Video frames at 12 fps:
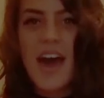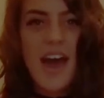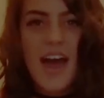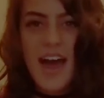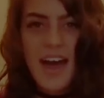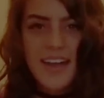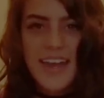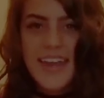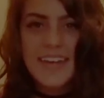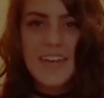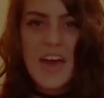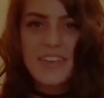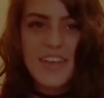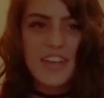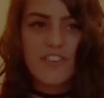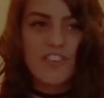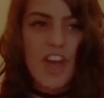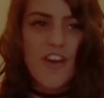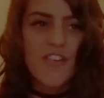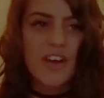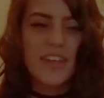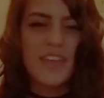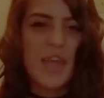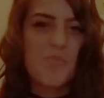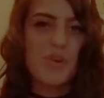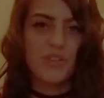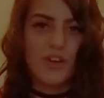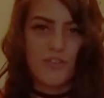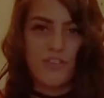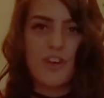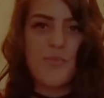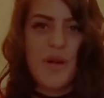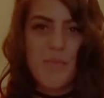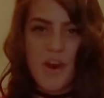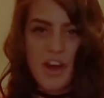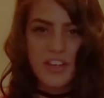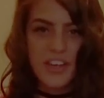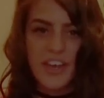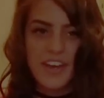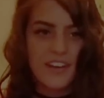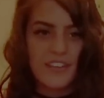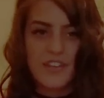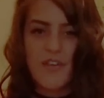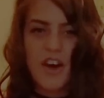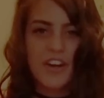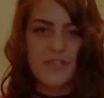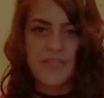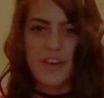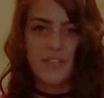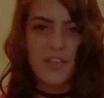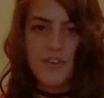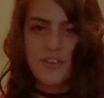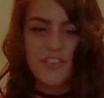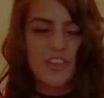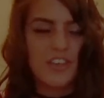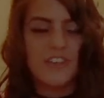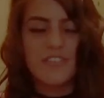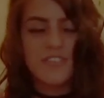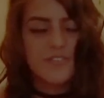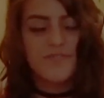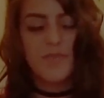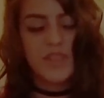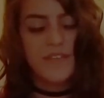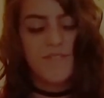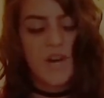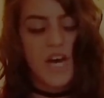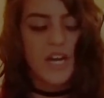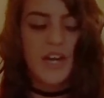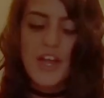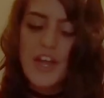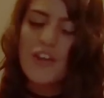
I can't not take a shower and like put lotion on my body, and it's so hard to find a lotion, and what the fuck.